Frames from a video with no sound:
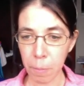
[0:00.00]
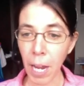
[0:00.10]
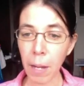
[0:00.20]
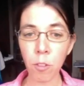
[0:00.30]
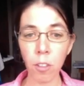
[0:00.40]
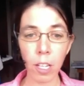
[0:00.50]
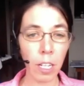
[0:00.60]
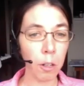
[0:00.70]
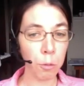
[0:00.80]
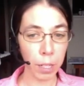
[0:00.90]

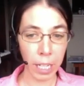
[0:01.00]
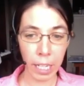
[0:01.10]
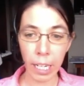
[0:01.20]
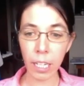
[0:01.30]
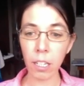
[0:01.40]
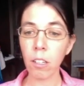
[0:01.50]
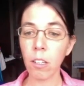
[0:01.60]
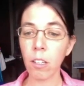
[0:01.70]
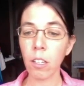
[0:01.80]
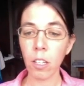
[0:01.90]
reading,
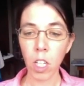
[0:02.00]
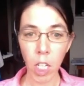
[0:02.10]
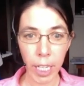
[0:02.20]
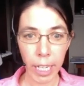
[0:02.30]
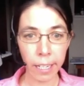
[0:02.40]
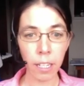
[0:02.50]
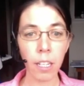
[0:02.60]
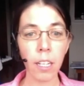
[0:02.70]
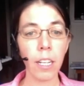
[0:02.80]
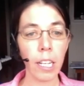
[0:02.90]
cooking,
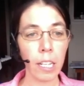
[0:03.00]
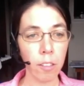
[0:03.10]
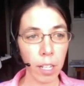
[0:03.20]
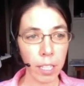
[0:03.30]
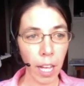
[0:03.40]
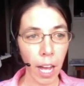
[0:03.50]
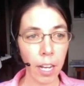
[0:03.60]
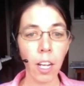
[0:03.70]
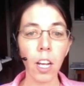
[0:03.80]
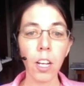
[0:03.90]
things like
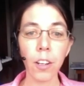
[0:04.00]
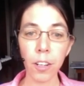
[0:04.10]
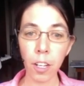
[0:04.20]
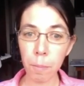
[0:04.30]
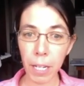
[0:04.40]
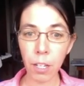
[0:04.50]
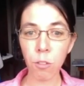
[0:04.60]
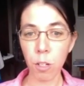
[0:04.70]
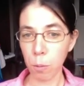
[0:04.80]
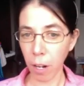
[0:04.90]
that could be
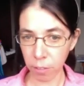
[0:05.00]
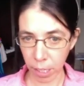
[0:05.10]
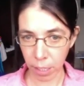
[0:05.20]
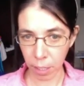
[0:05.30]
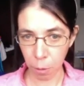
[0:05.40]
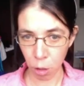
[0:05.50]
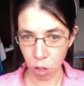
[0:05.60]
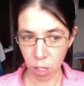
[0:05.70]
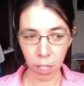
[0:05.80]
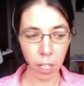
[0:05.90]
repressing the
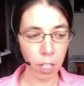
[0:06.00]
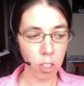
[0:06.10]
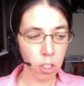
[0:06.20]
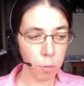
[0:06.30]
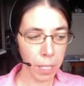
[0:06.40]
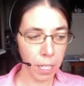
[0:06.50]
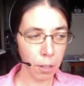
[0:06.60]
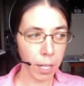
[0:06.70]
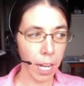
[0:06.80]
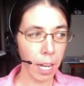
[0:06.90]
emotion. It could just be,
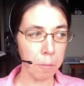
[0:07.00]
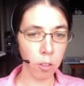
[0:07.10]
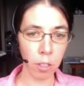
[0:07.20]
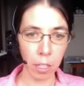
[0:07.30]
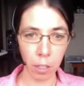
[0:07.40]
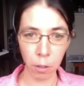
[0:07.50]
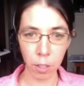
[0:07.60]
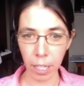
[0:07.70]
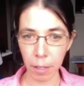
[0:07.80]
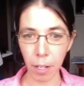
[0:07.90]
okay, I'm just going to go
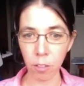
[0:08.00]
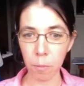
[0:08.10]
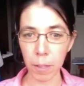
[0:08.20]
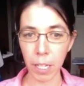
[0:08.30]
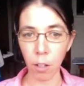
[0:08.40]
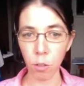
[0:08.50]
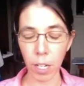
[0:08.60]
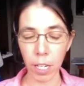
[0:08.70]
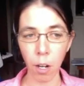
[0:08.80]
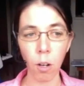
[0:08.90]
think about something else
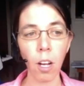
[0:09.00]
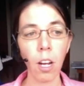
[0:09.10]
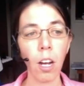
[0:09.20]
right now.